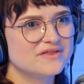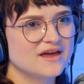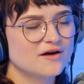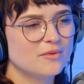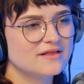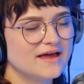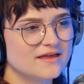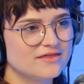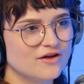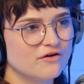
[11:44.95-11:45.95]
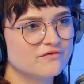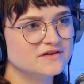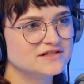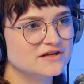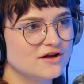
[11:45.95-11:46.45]
think about like our
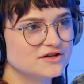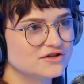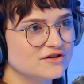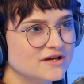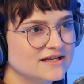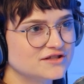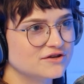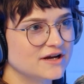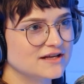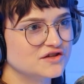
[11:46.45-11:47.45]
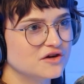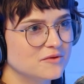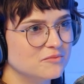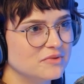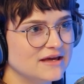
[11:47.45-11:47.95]
physiological history as
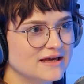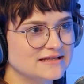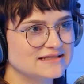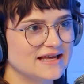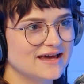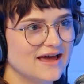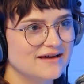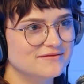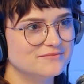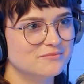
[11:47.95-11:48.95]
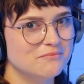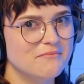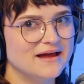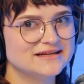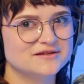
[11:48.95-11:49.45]
human beings, like
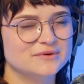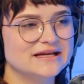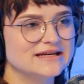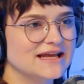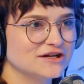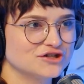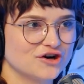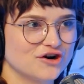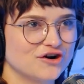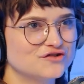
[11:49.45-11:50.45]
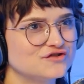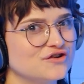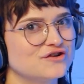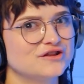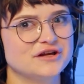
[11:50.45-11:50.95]
meant to be in nature,
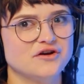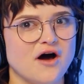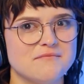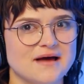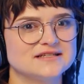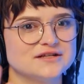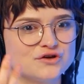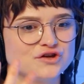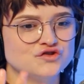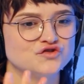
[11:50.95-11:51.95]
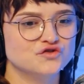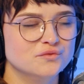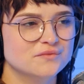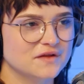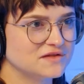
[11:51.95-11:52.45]
certainly not meant to
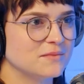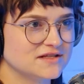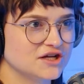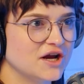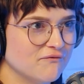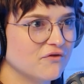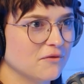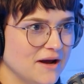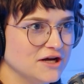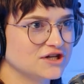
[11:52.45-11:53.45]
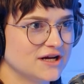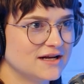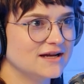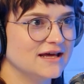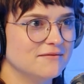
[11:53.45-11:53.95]
consume this much
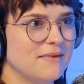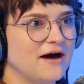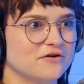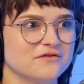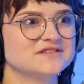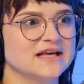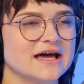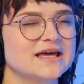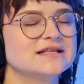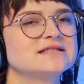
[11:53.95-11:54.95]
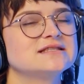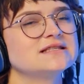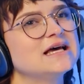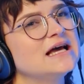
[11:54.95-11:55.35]
information in a matter of seconds.